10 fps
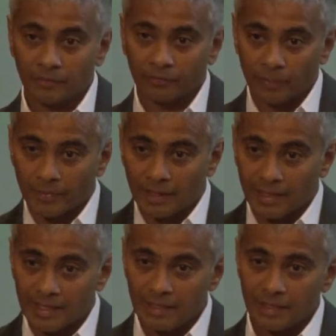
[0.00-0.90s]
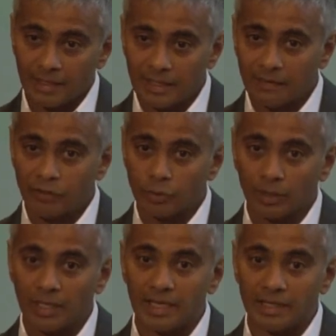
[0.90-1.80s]
from the individual
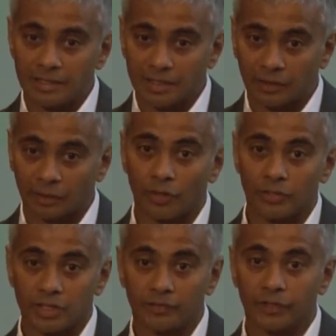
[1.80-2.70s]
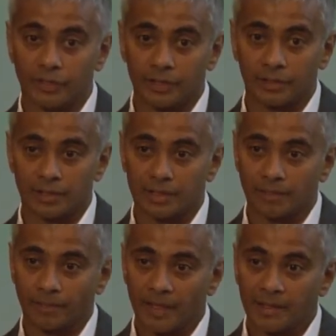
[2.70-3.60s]
leaders across the
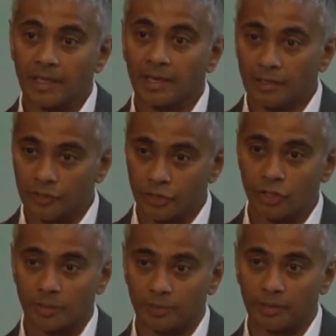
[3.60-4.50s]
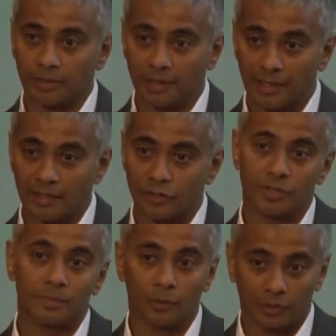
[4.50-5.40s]
verticals. The largest shipper, the
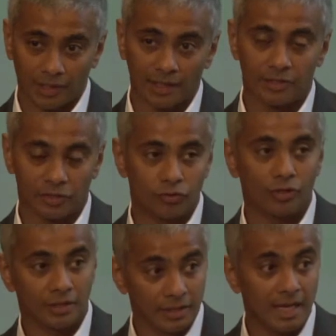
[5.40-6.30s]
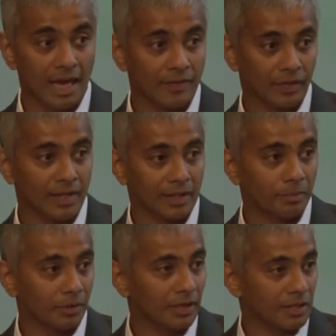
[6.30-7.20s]
largest port, the largest truckers, and then the
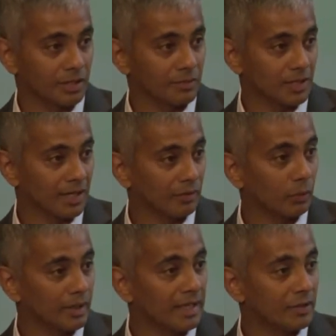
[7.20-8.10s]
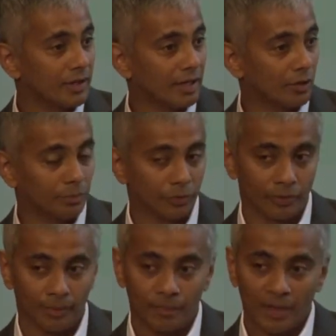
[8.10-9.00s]
customs, and everyone need to get on board.